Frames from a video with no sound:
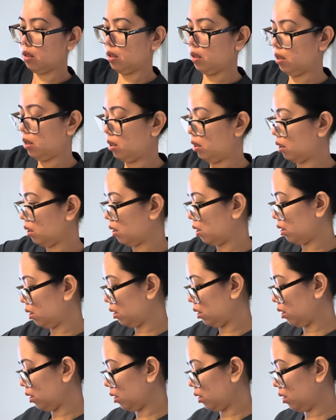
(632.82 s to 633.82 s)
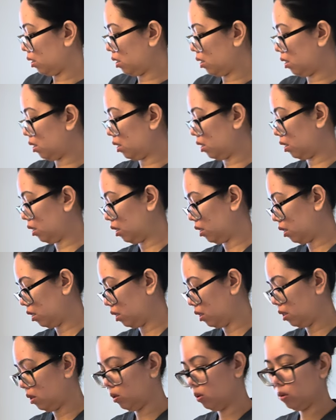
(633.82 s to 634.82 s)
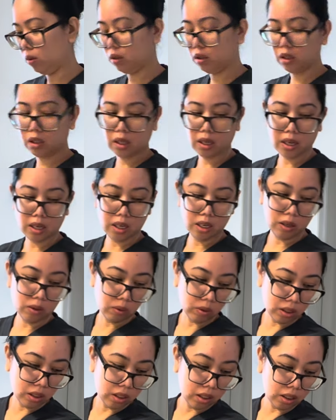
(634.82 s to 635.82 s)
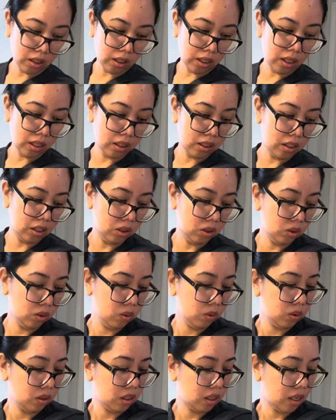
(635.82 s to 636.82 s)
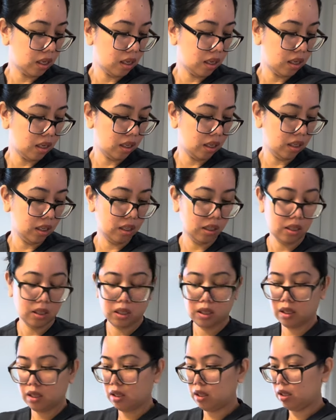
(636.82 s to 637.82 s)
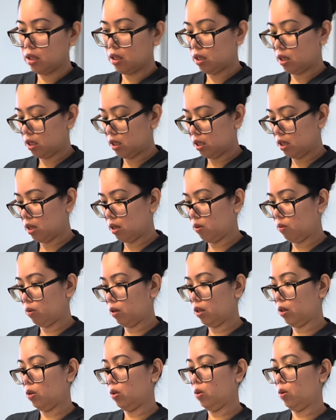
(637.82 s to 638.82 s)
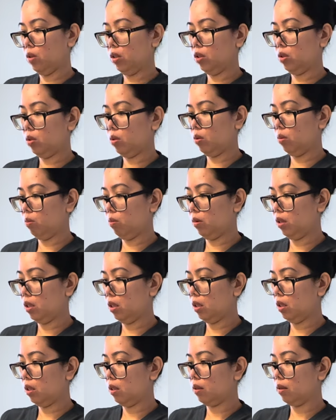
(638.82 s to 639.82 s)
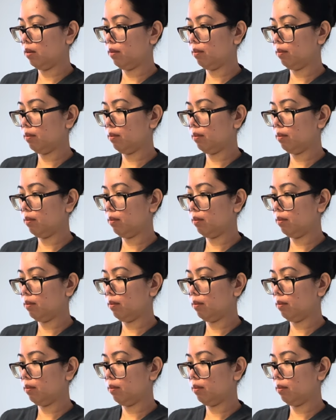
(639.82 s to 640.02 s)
discarding the old tie. We're gonna get the new tie, and then we're going to be